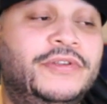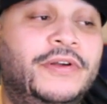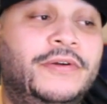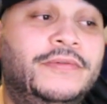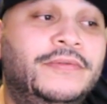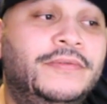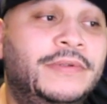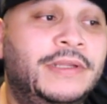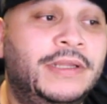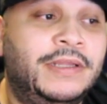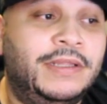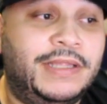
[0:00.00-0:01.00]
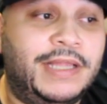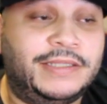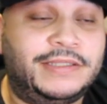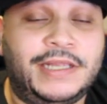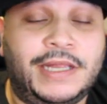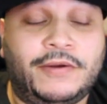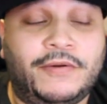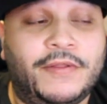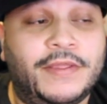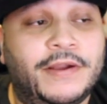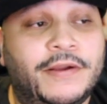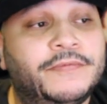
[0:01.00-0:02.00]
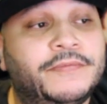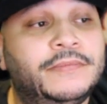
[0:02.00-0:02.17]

so that's not on there.